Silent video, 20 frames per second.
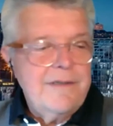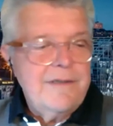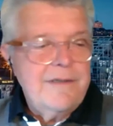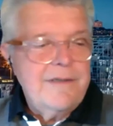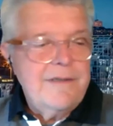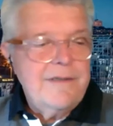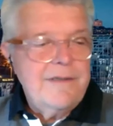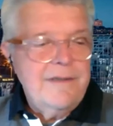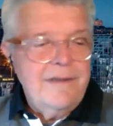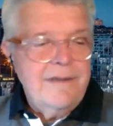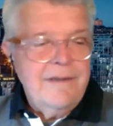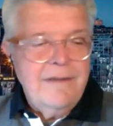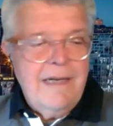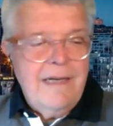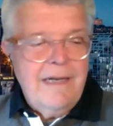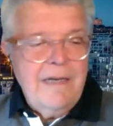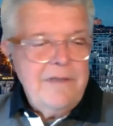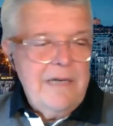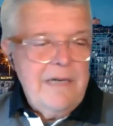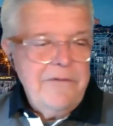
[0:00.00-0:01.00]
I
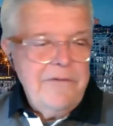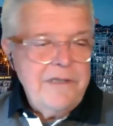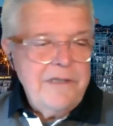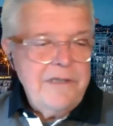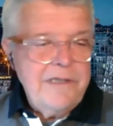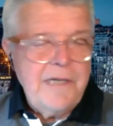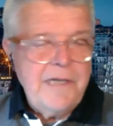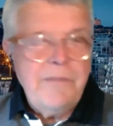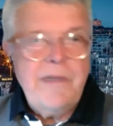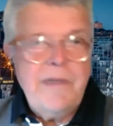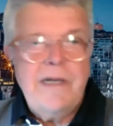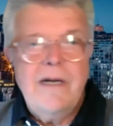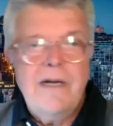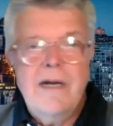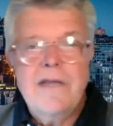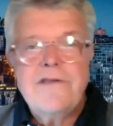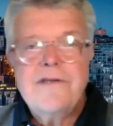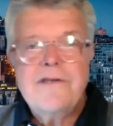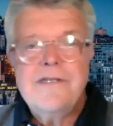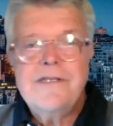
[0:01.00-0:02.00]
would just say be
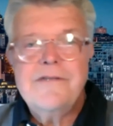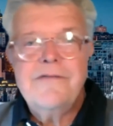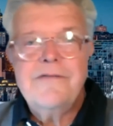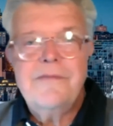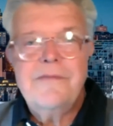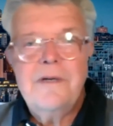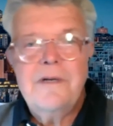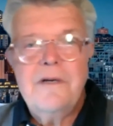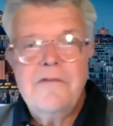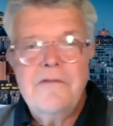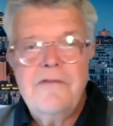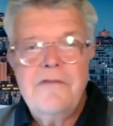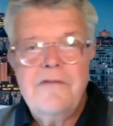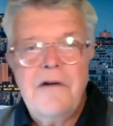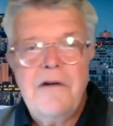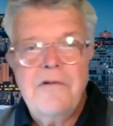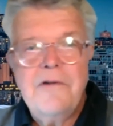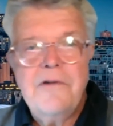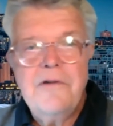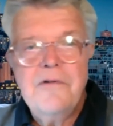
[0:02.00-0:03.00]
conscious of
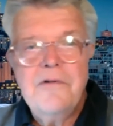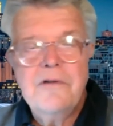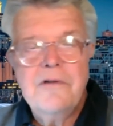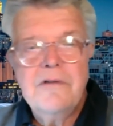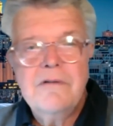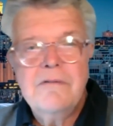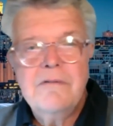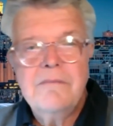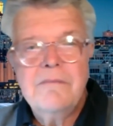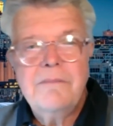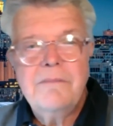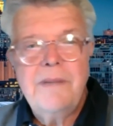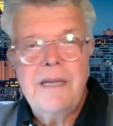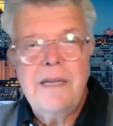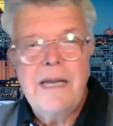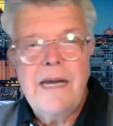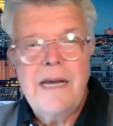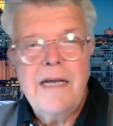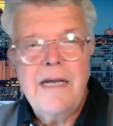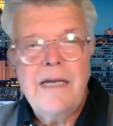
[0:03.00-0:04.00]
how you're
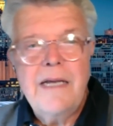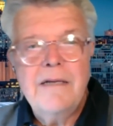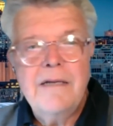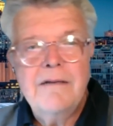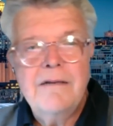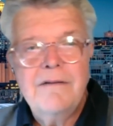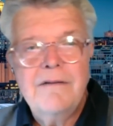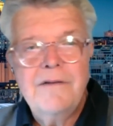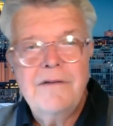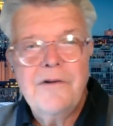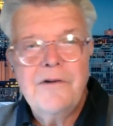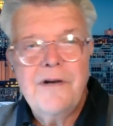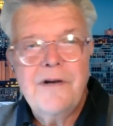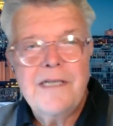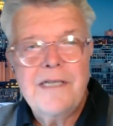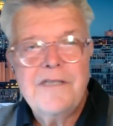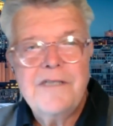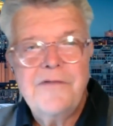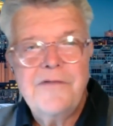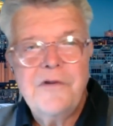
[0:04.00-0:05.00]
planning your
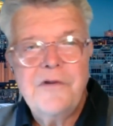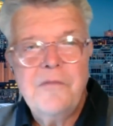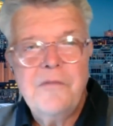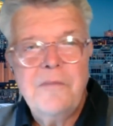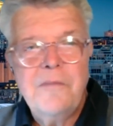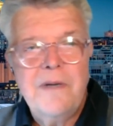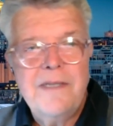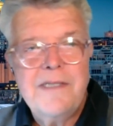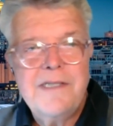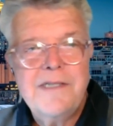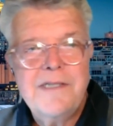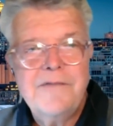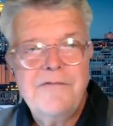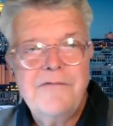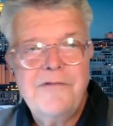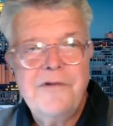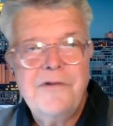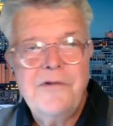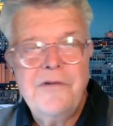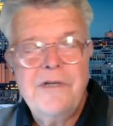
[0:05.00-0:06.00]
next few months and
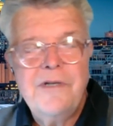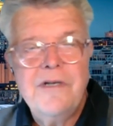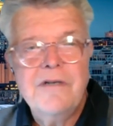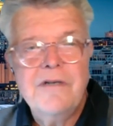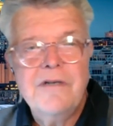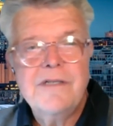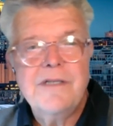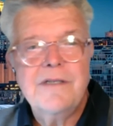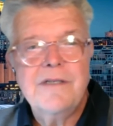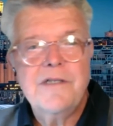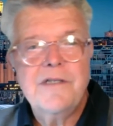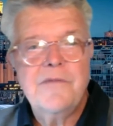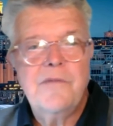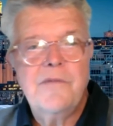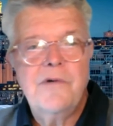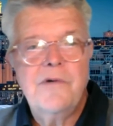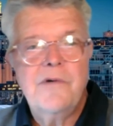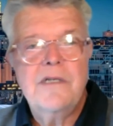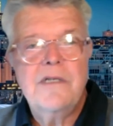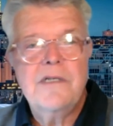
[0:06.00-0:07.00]
few years at this
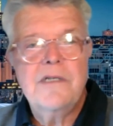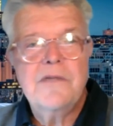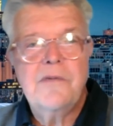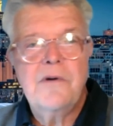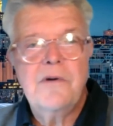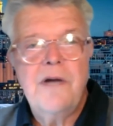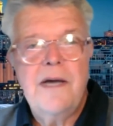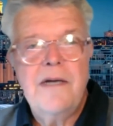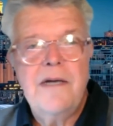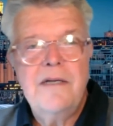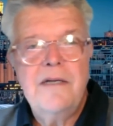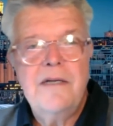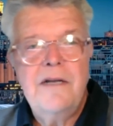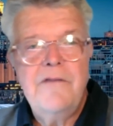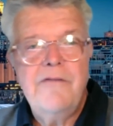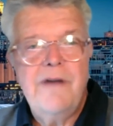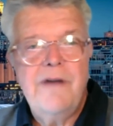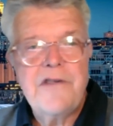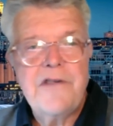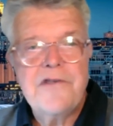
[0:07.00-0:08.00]
point, because we're at an
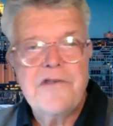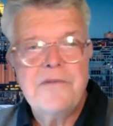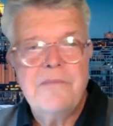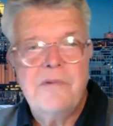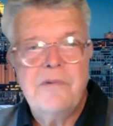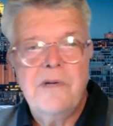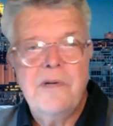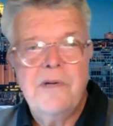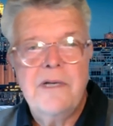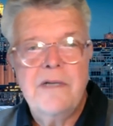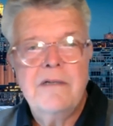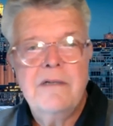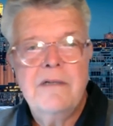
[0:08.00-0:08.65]
inflection point